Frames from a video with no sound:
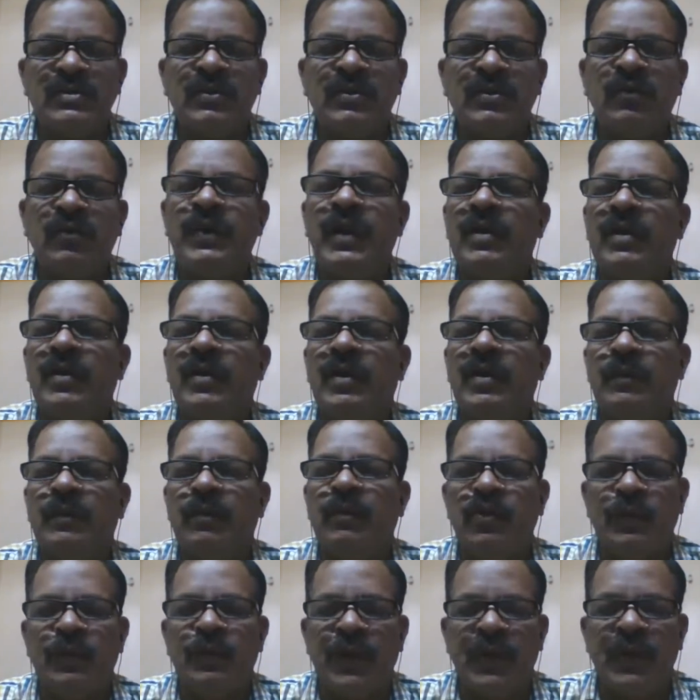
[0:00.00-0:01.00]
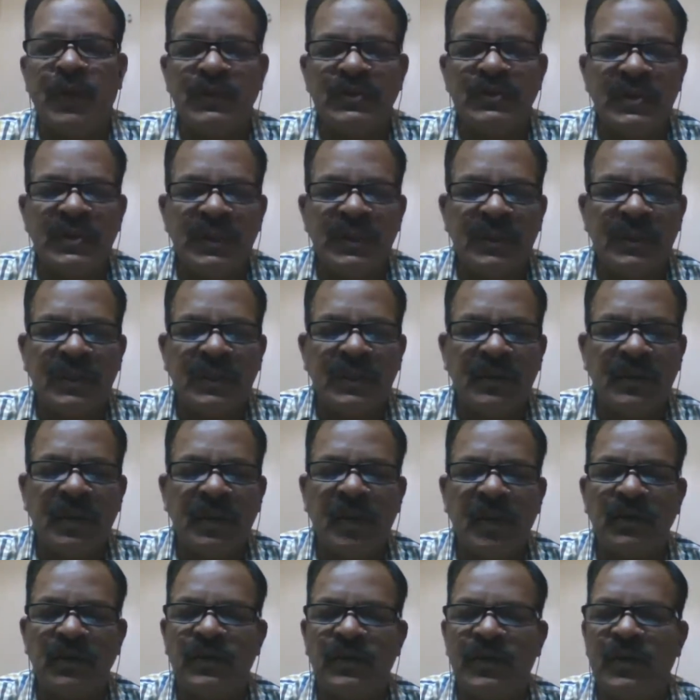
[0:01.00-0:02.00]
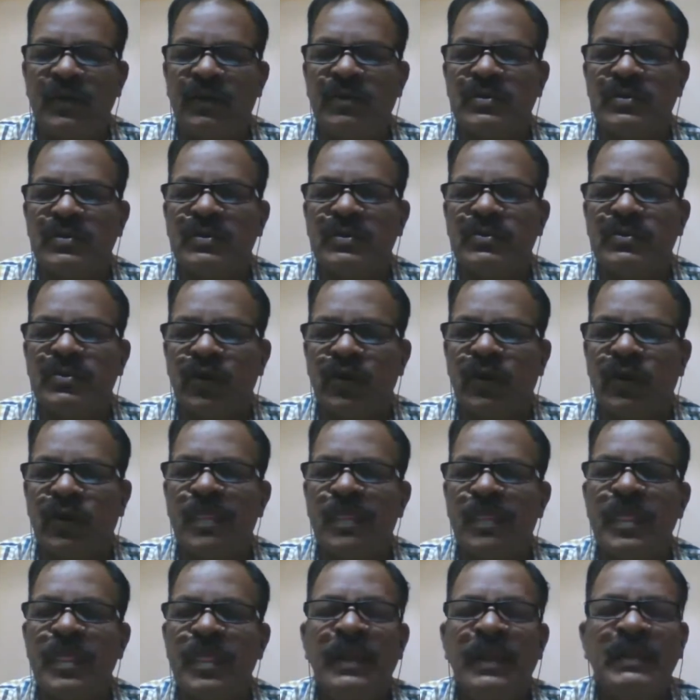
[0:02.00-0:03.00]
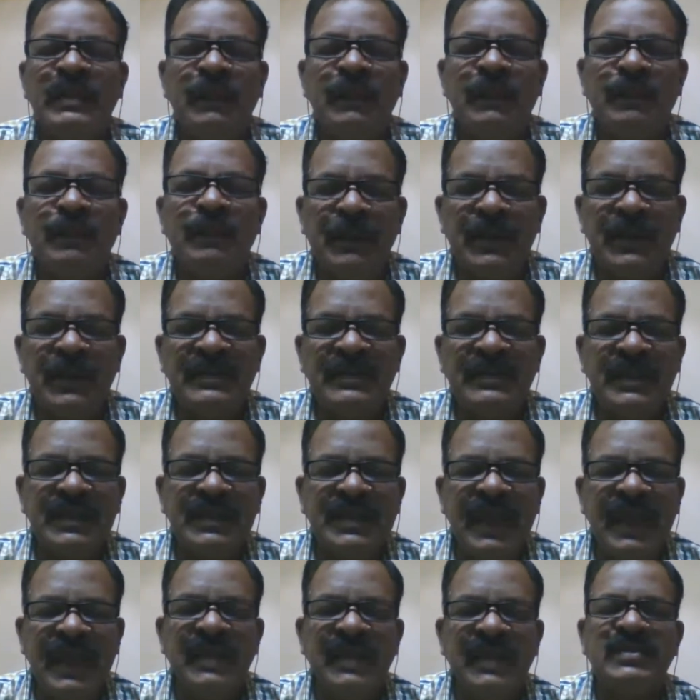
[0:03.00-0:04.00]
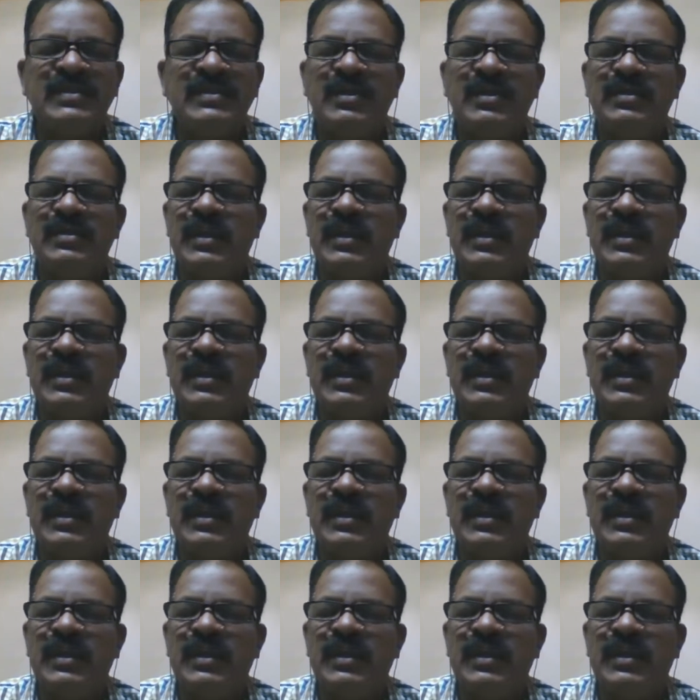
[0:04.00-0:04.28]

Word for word: We are not able to produce the luxury goods. So the PPC tells us the